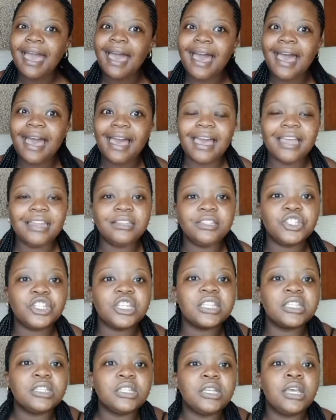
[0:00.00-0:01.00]
and
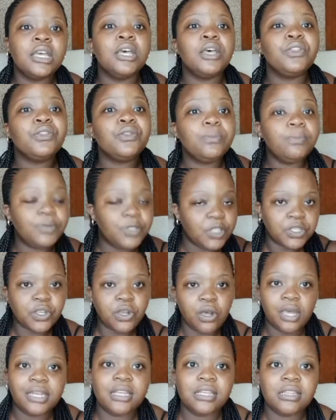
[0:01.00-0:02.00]
just
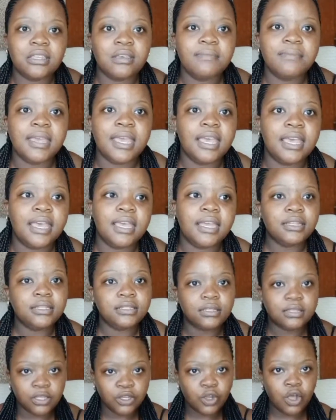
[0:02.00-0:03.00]
discarding them
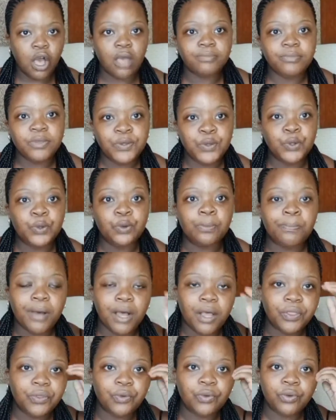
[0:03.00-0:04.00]
in the commune
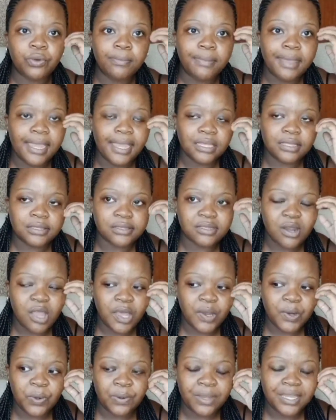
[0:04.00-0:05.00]
bathroom is
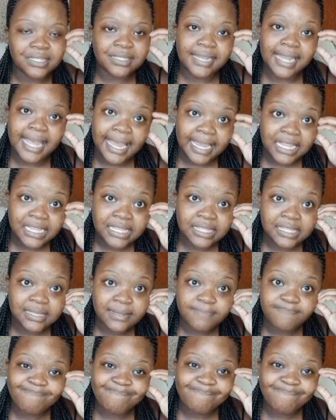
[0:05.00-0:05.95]
not always nice.